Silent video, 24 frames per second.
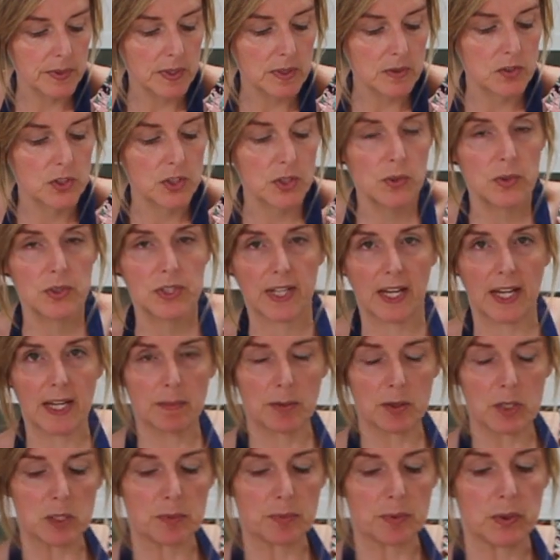2
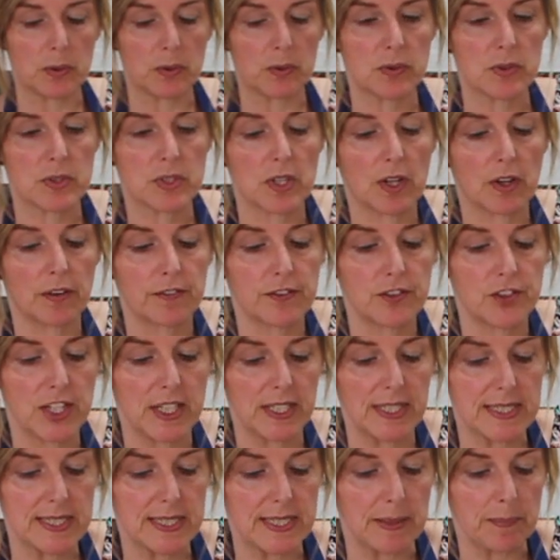tablespoons of
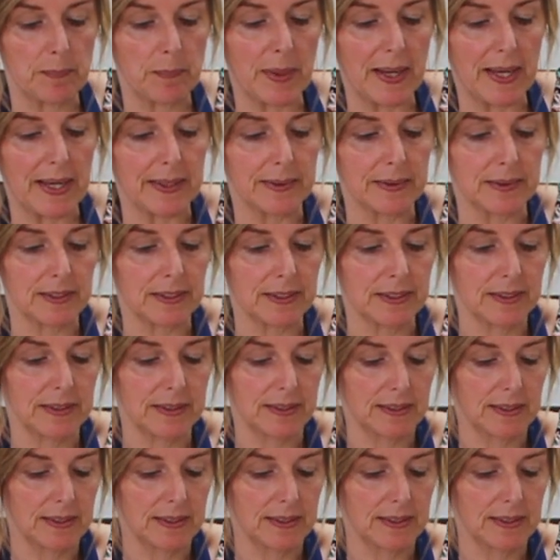gelatine powder.